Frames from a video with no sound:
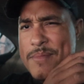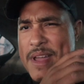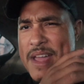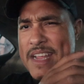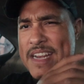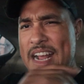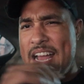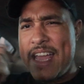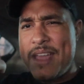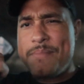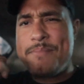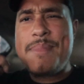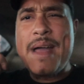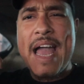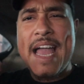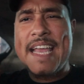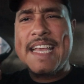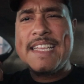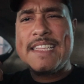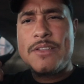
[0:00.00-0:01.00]
man, I am
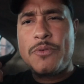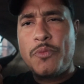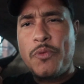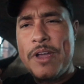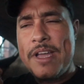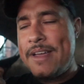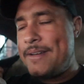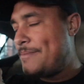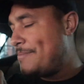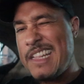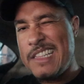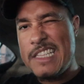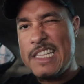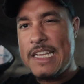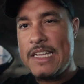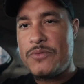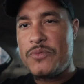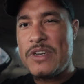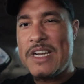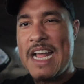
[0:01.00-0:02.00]
back in the whip. I
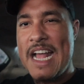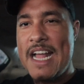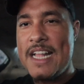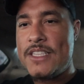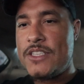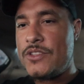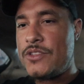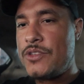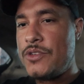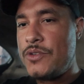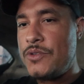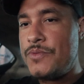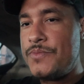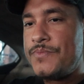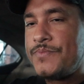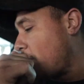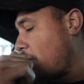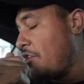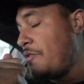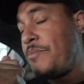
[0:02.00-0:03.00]
did what I had to do.
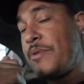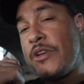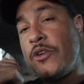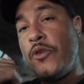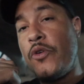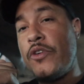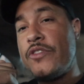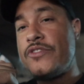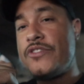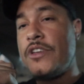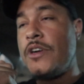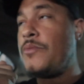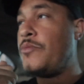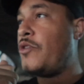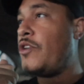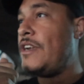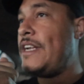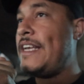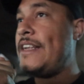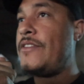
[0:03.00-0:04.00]
Could be going
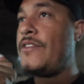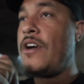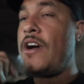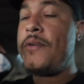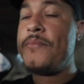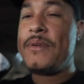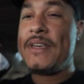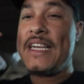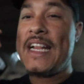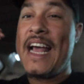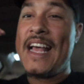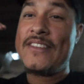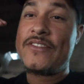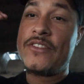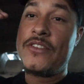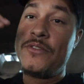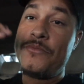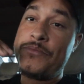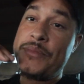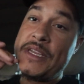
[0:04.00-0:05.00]
somewhere later on, but that's
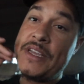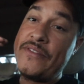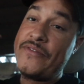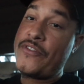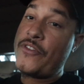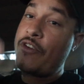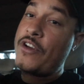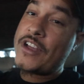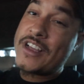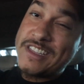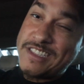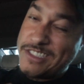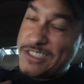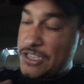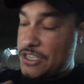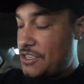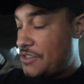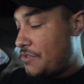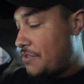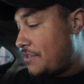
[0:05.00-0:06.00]
gonna be for a
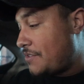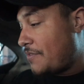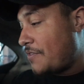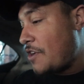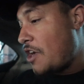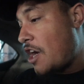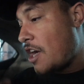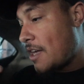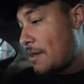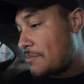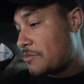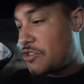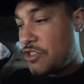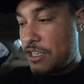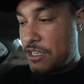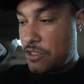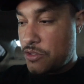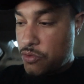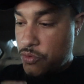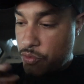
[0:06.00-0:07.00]
continuous vlog. I'm
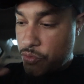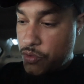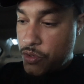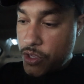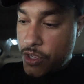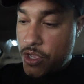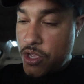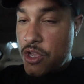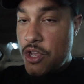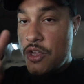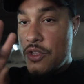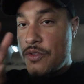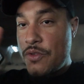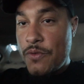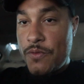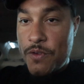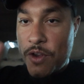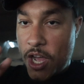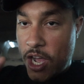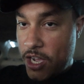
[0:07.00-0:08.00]
trying to do
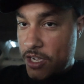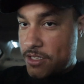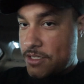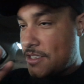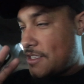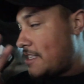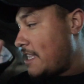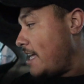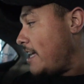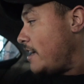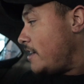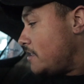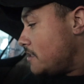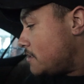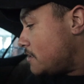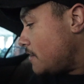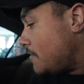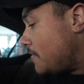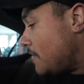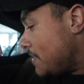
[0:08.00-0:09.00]
2 vlogs a day and
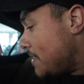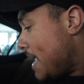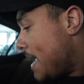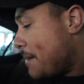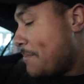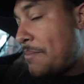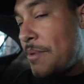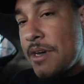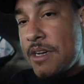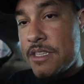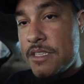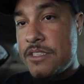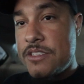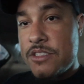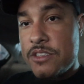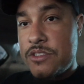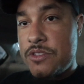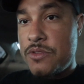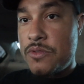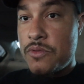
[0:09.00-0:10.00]
stuff like that, but
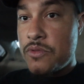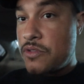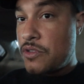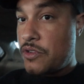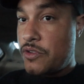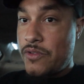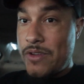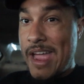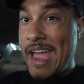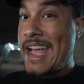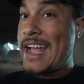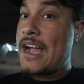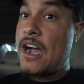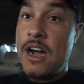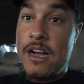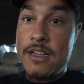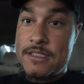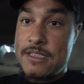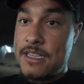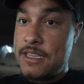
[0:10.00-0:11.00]
just to create
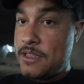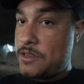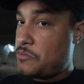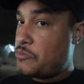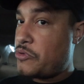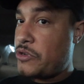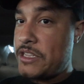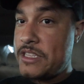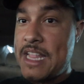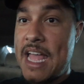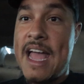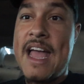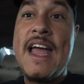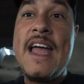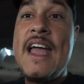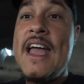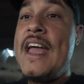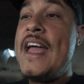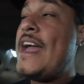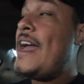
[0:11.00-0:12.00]
content and bring that
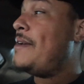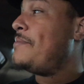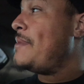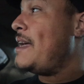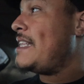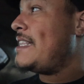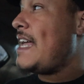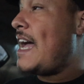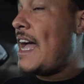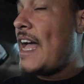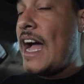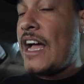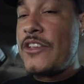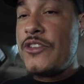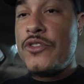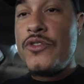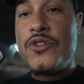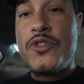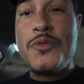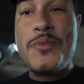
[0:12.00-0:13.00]
and make that
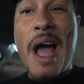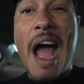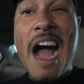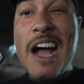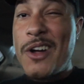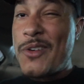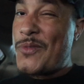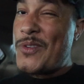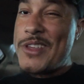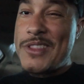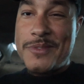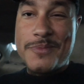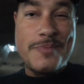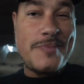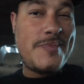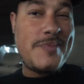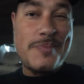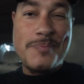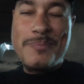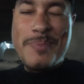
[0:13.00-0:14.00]
YouTube algorithm
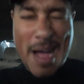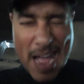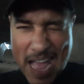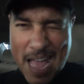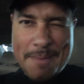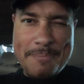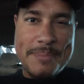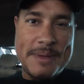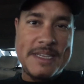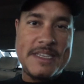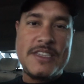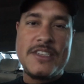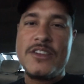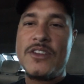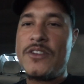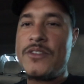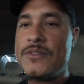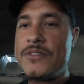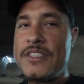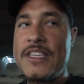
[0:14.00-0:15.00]
popping, you
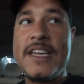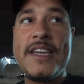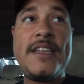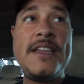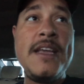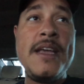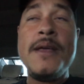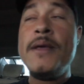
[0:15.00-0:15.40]
know what I'm saying?